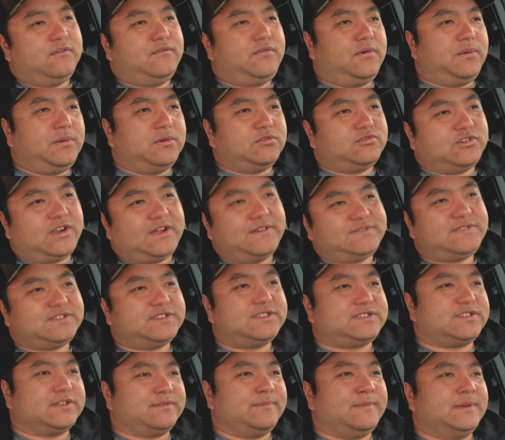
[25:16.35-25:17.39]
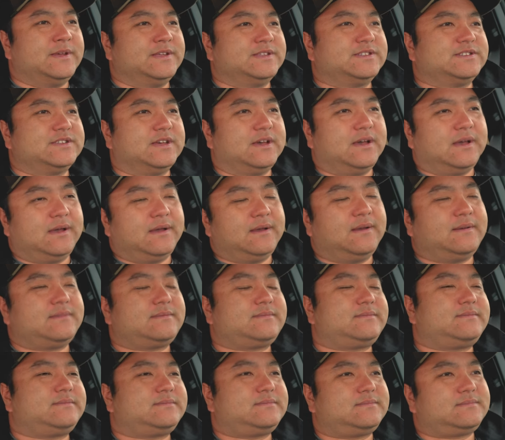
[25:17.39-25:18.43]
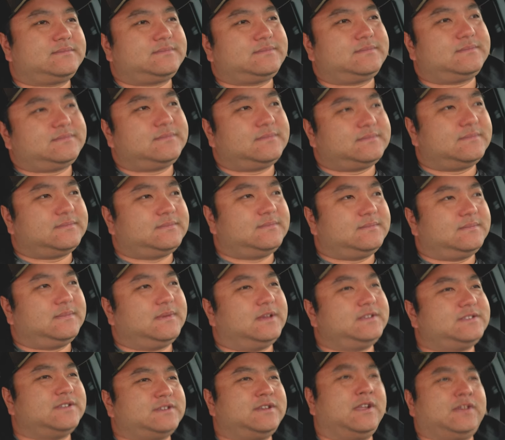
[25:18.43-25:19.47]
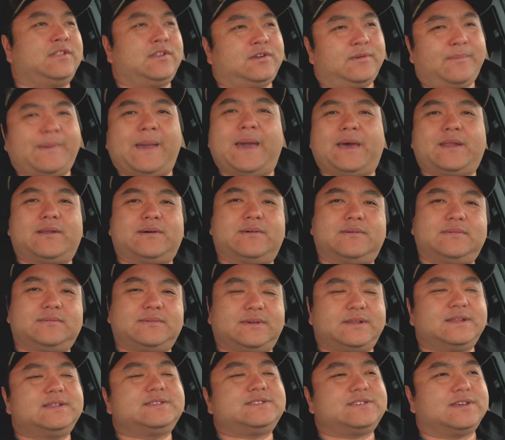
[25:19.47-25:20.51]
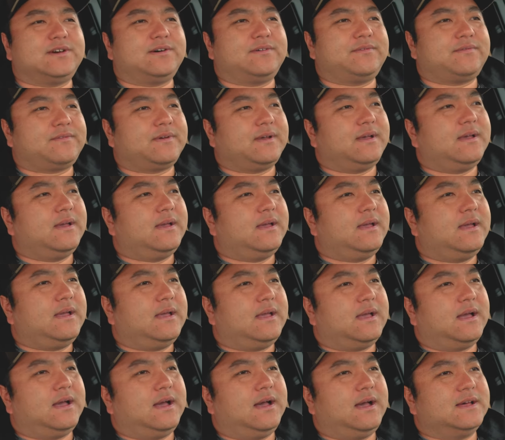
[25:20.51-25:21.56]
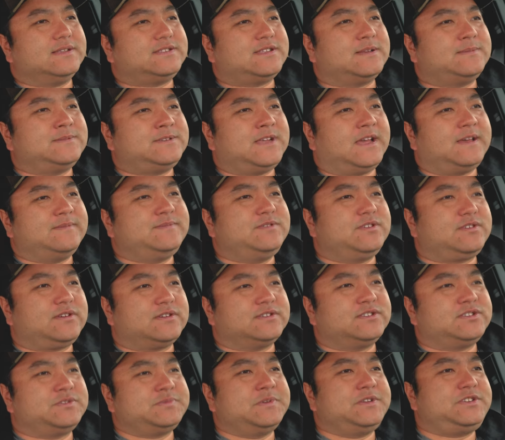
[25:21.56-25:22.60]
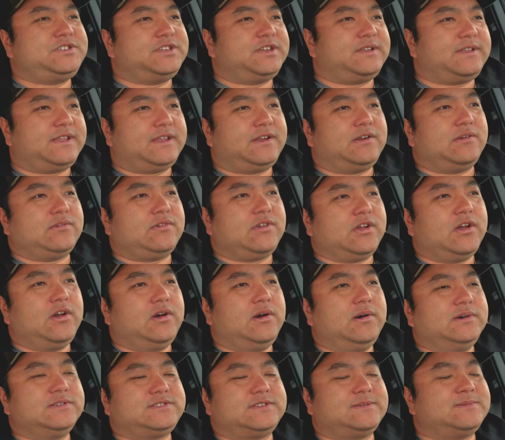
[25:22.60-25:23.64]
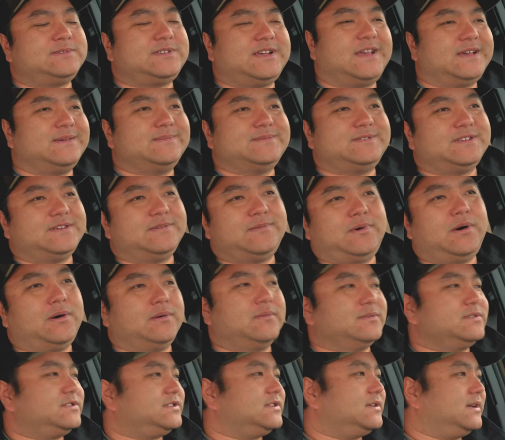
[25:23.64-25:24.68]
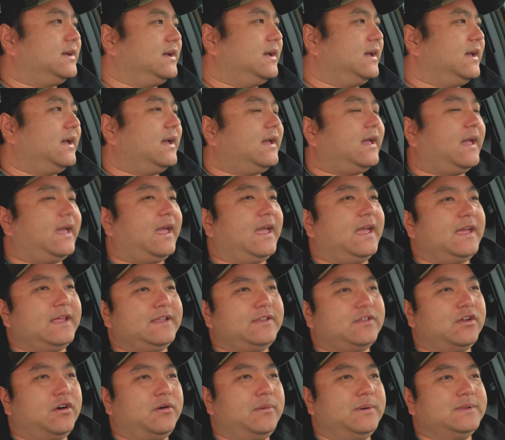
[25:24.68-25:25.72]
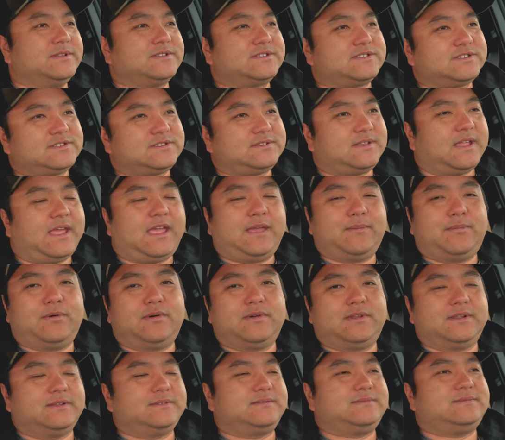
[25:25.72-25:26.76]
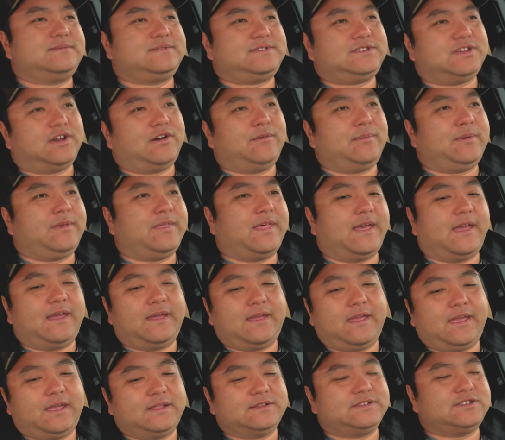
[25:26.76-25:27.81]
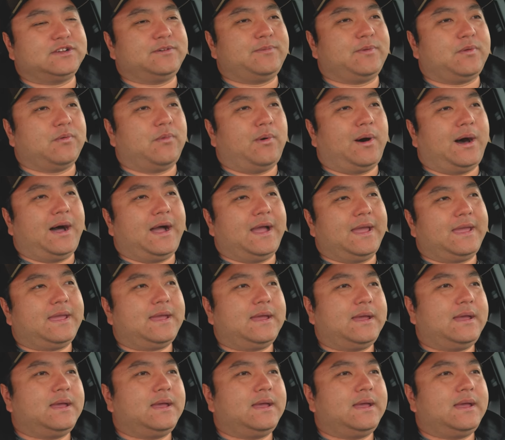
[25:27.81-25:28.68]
Full drive system is another battle in itself. Sometimes you can switch it and it'll go. Sometimes it won't. And no one's able to tell me that and tell me why.